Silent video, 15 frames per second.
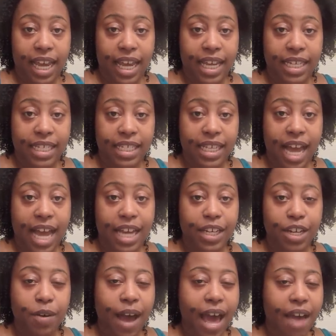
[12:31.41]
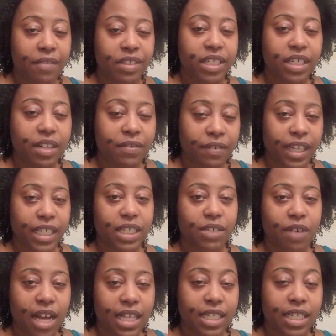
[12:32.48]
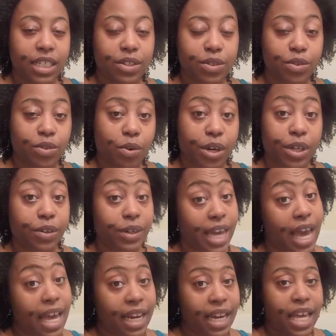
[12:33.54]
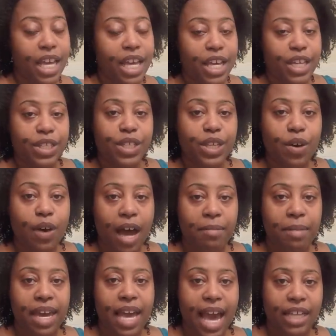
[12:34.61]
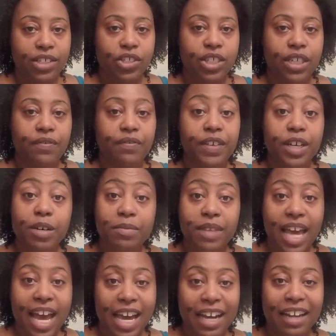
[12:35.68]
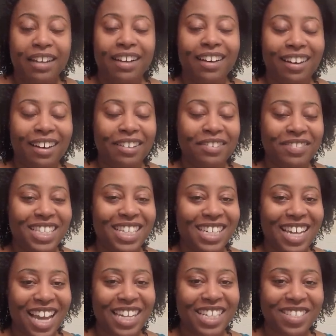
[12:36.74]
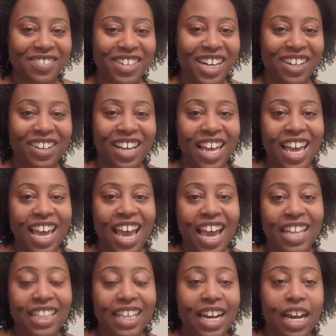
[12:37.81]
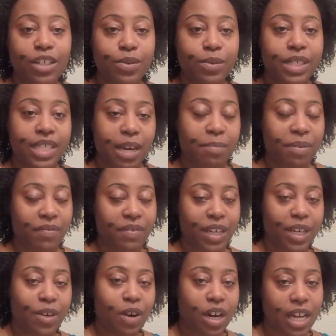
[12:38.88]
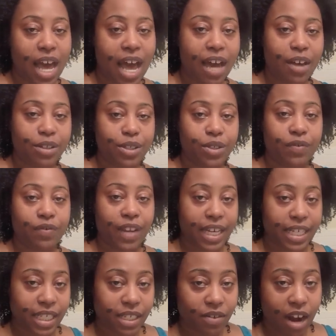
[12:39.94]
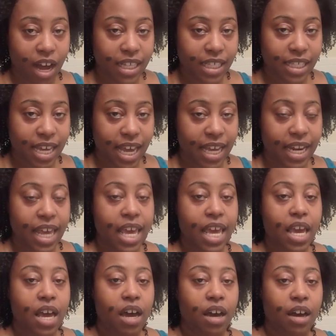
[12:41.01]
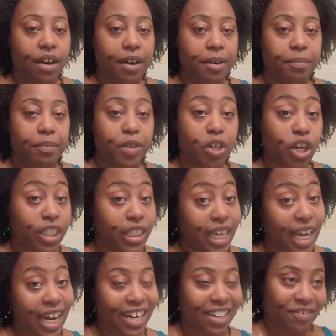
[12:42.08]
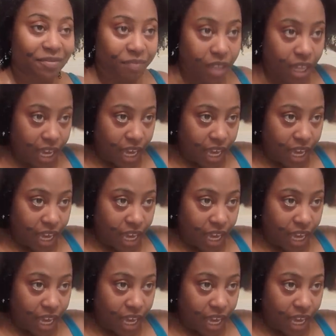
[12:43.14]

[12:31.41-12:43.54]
And I know I haven't done a flexi rod set tutorial yet, so I may actually film that tonight as well, and then I'll do a separate video on how to flexi rod set curly hair.